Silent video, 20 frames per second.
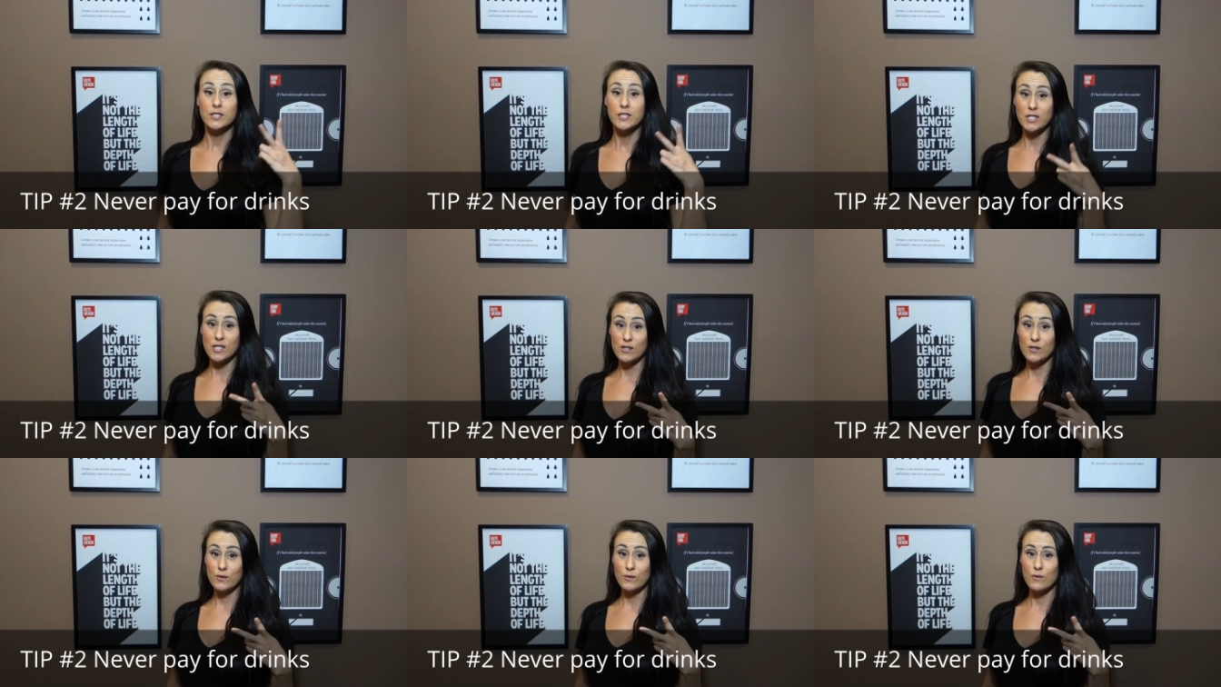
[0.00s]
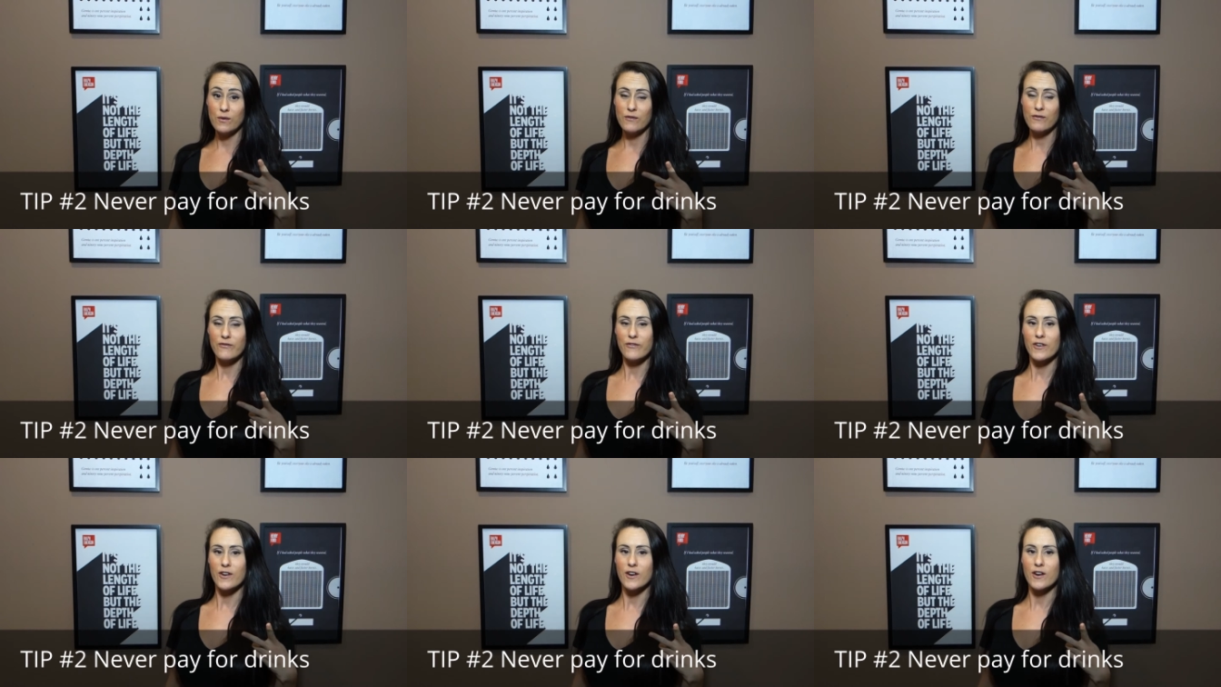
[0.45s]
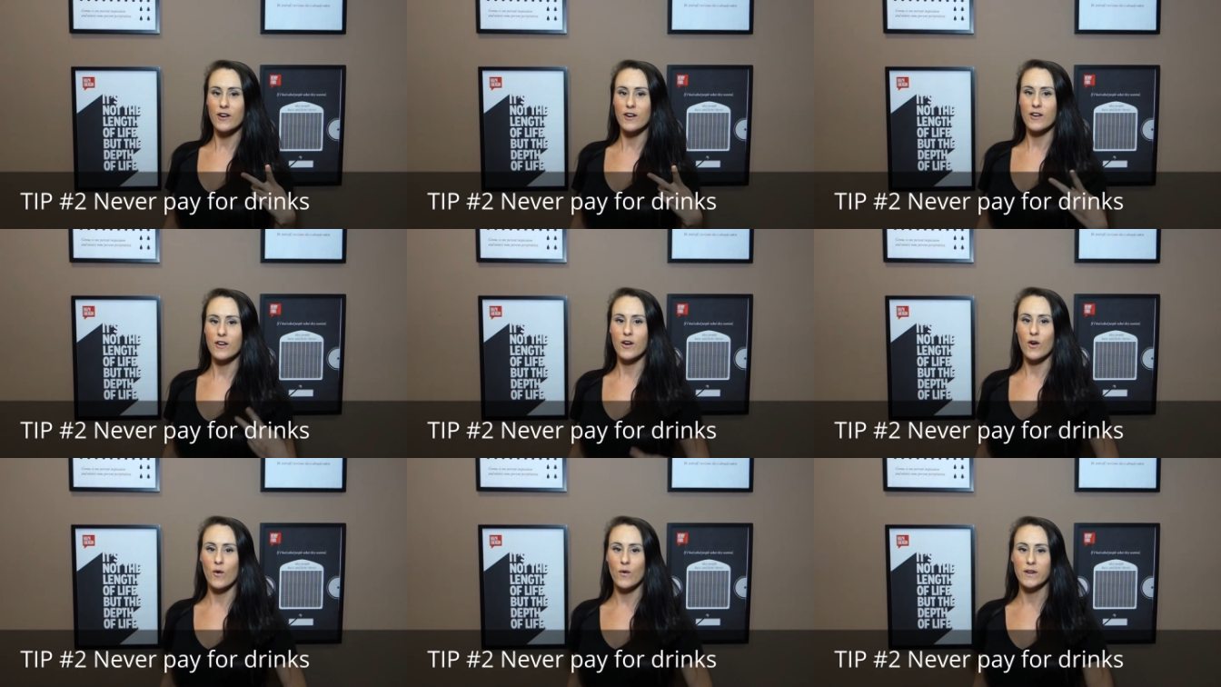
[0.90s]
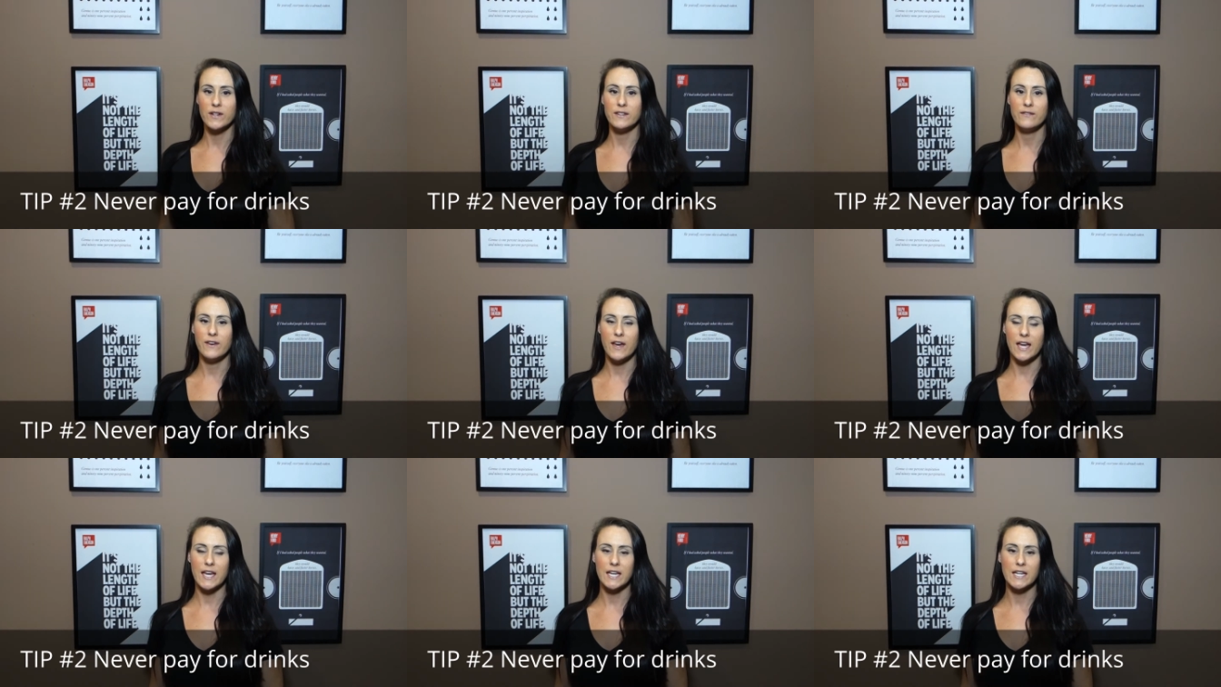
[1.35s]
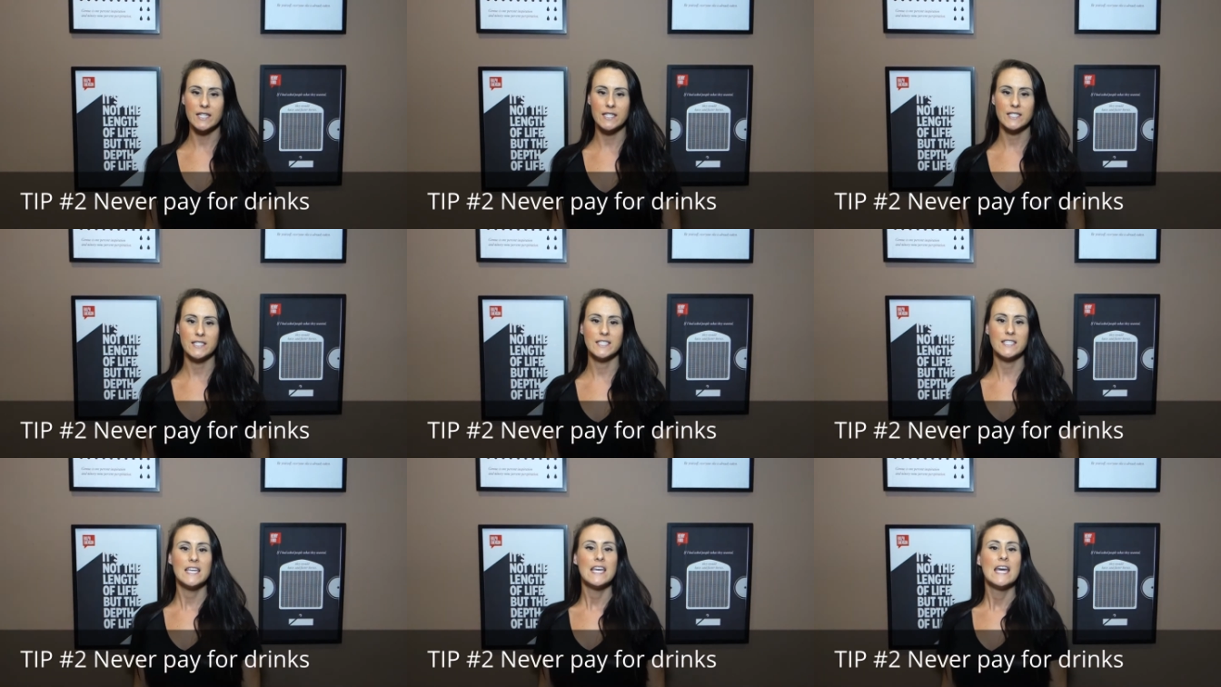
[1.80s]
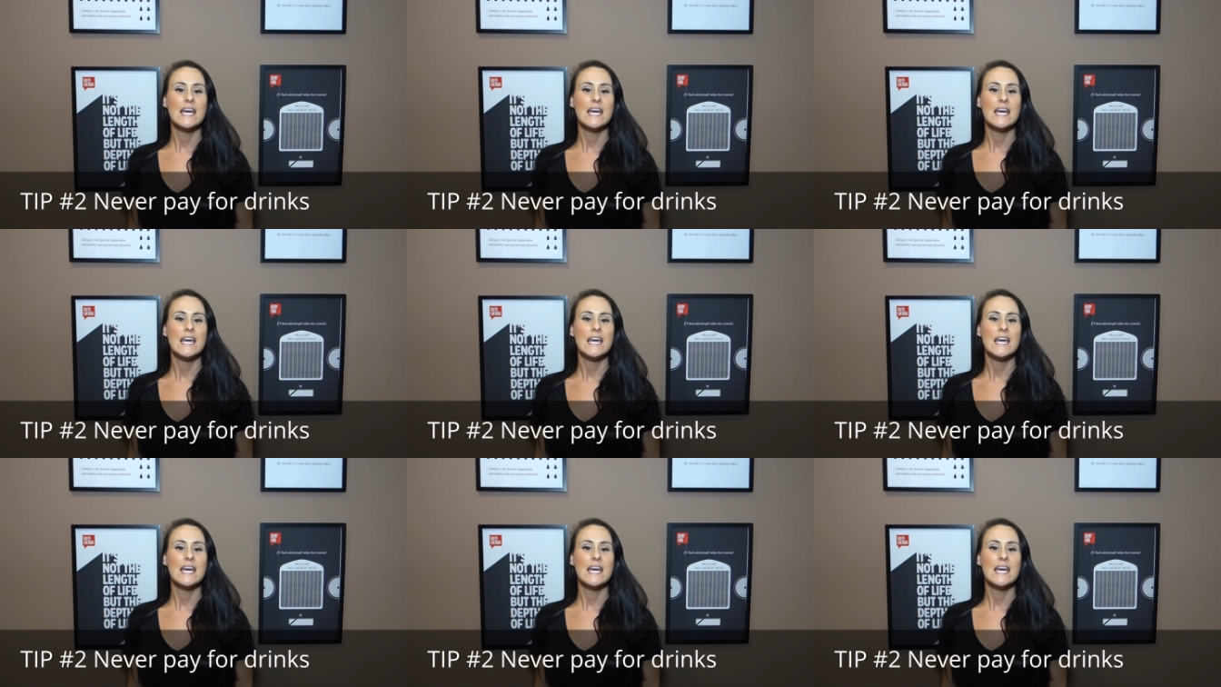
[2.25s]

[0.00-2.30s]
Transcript: two for going to Vegas.